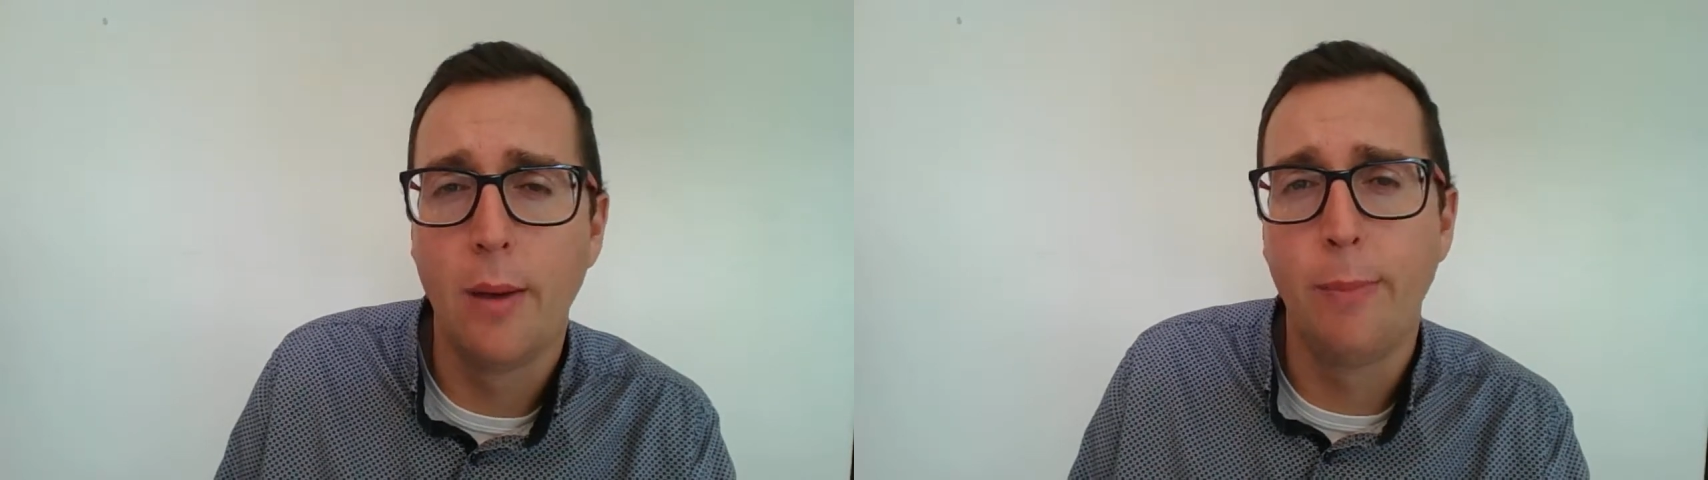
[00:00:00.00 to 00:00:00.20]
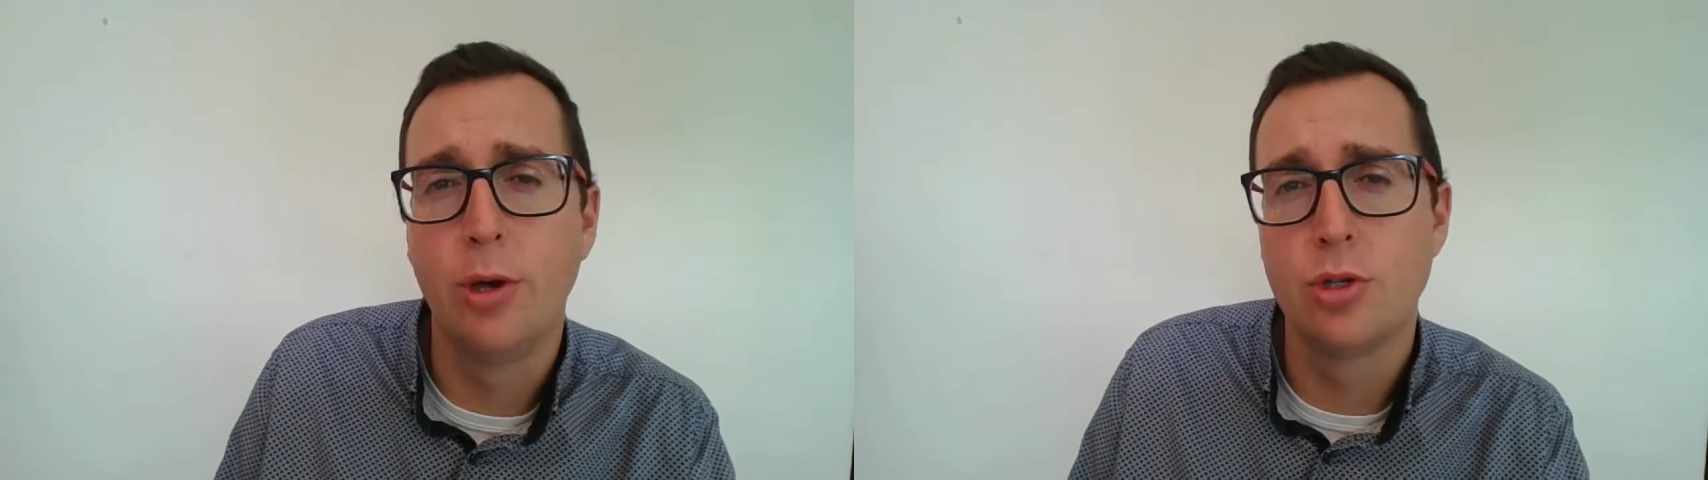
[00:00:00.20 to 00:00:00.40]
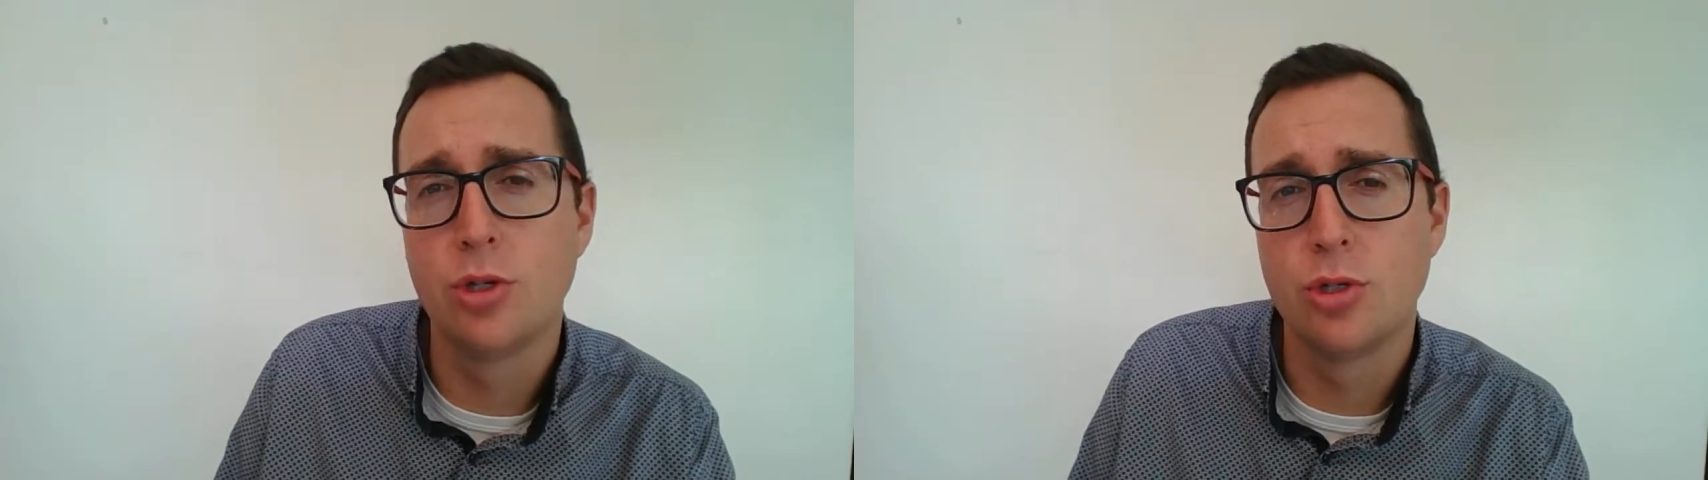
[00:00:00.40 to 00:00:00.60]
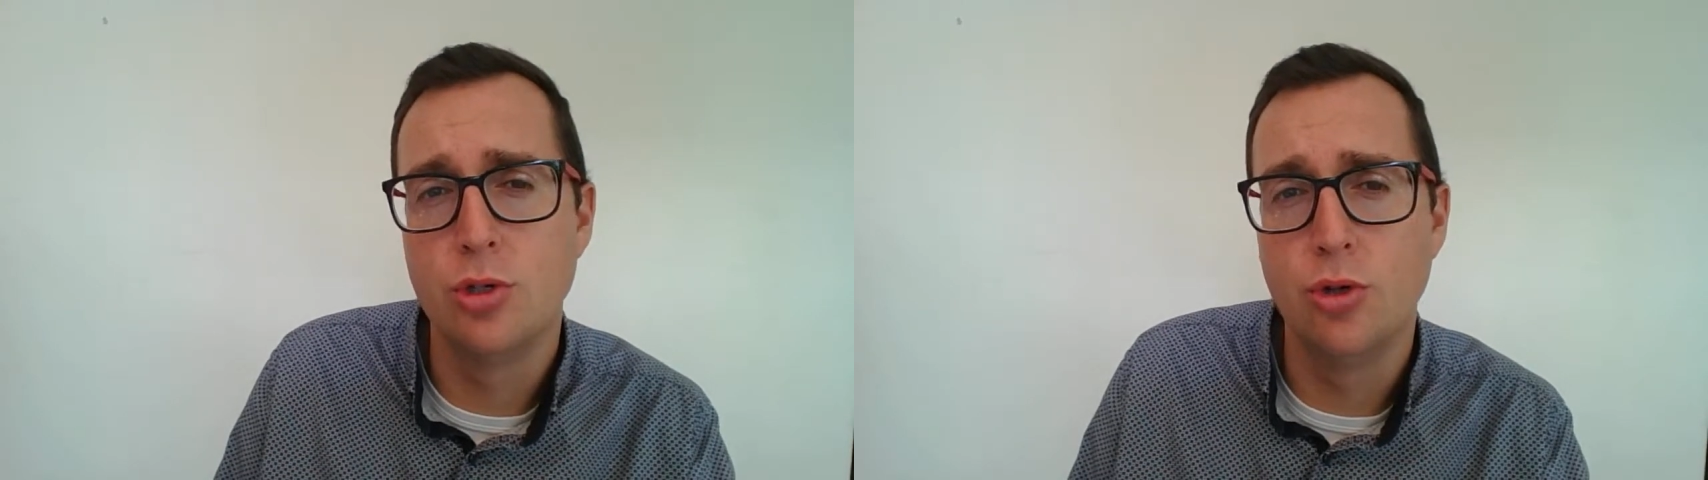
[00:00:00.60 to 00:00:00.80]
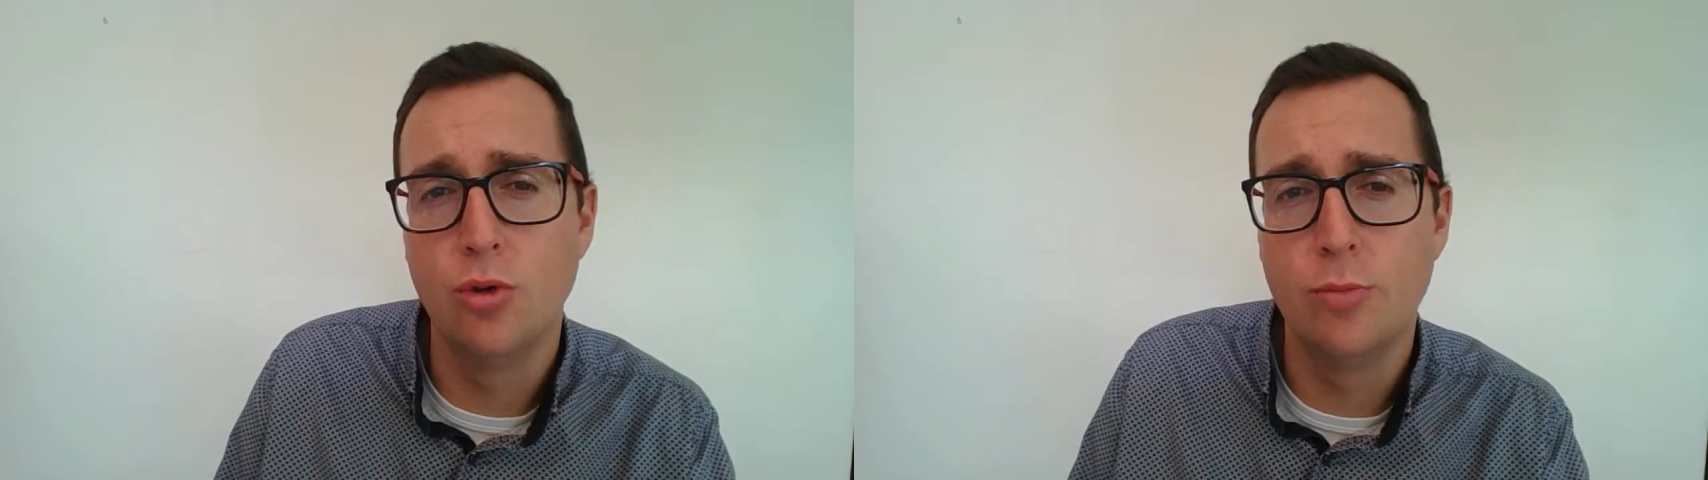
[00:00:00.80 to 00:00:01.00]
and purchase
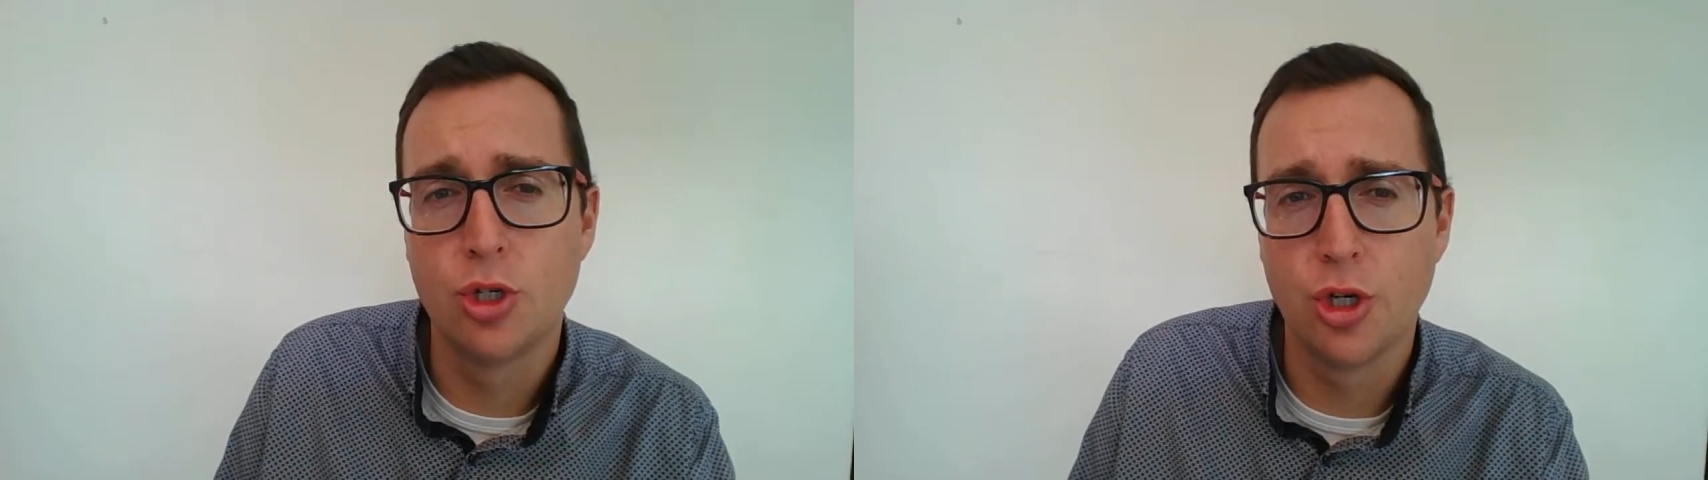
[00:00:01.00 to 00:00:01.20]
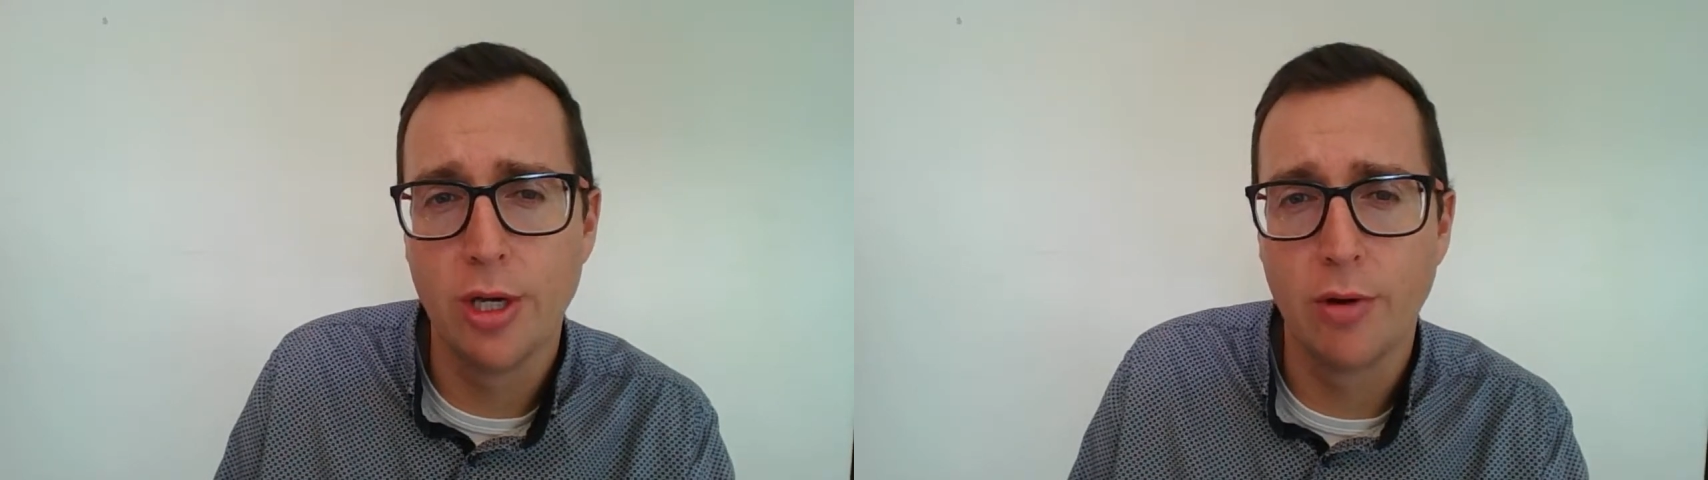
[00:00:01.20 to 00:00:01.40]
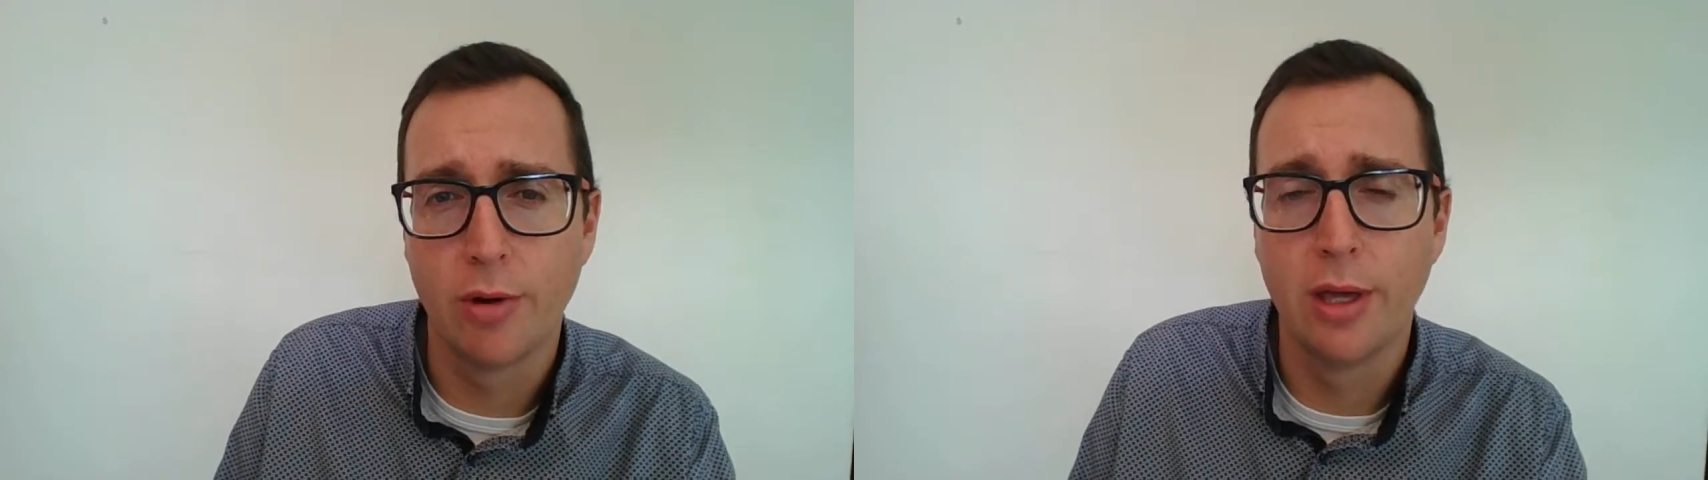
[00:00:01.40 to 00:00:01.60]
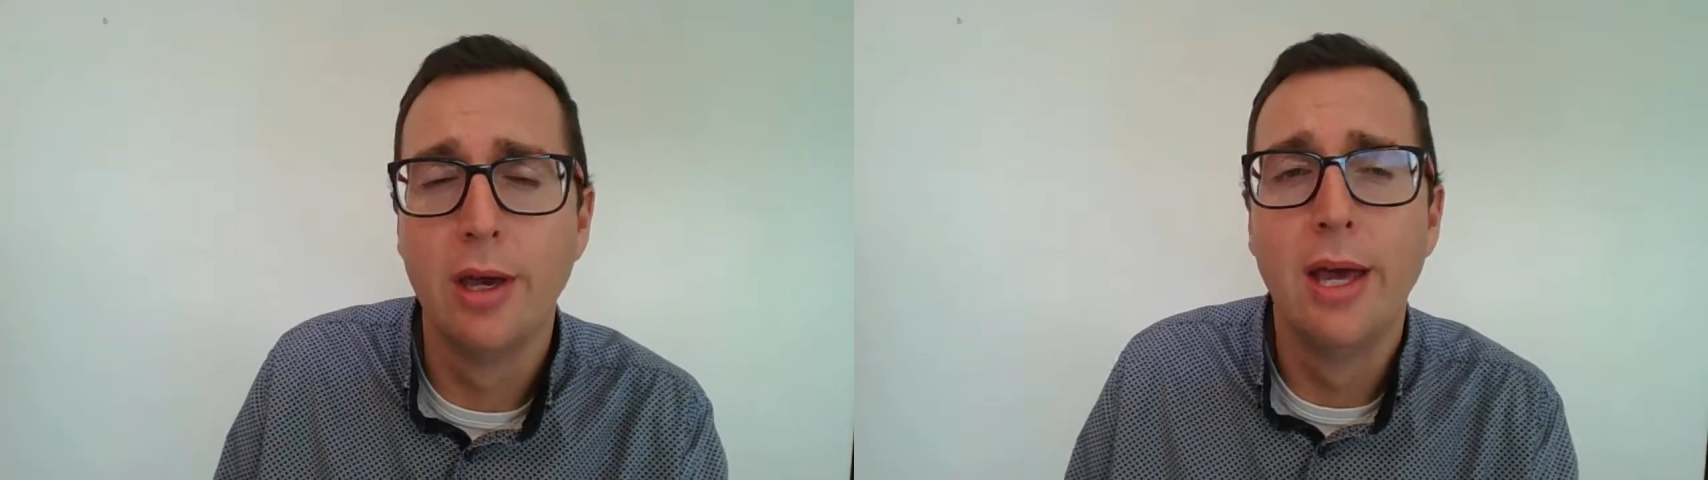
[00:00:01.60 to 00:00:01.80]
new machinery.